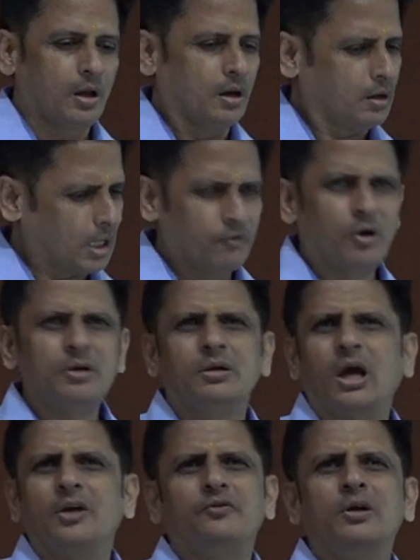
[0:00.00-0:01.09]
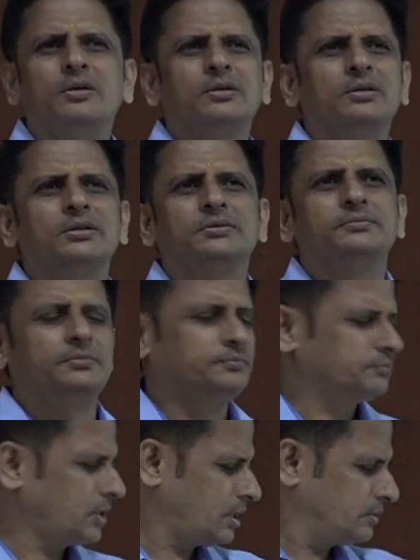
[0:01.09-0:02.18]
I want,
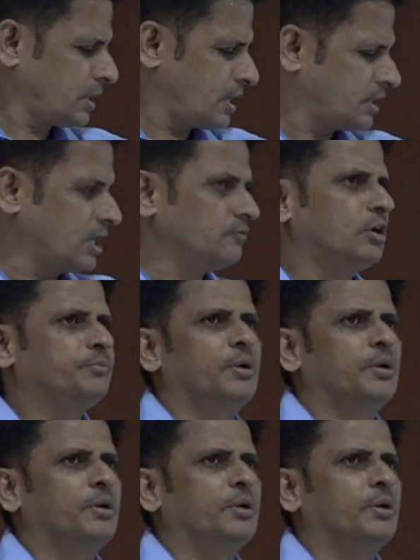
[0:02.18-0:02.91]
and at time won't